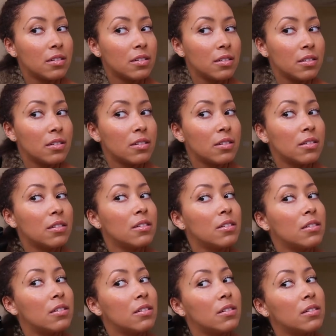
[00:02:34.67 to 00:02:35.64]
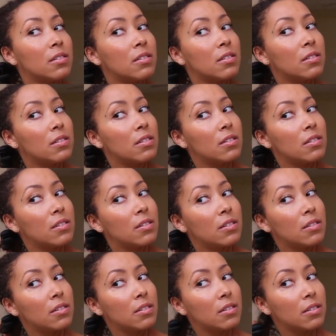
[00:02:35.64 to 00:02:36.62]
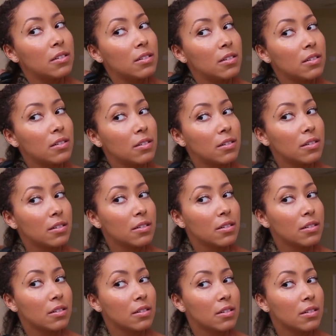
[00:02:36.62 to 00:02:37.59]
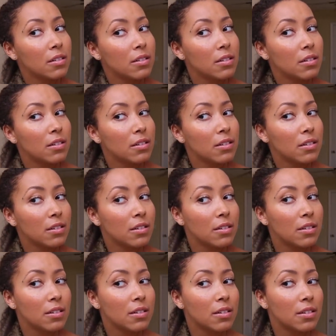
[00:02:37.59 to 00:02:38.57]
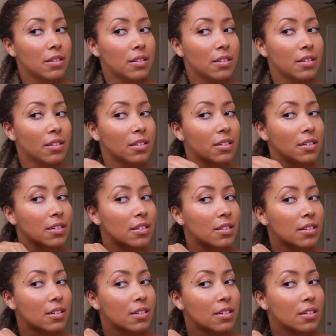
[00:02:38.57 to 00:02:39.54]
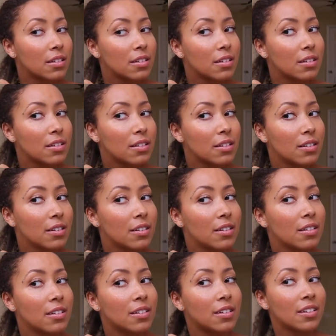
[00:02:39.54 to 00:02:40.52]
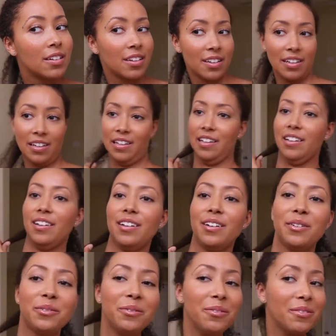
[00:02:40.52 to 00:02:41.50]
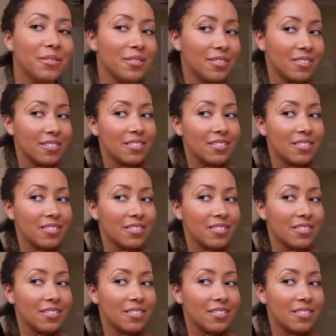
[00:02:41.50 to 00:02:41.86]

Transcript: Nobody speaks.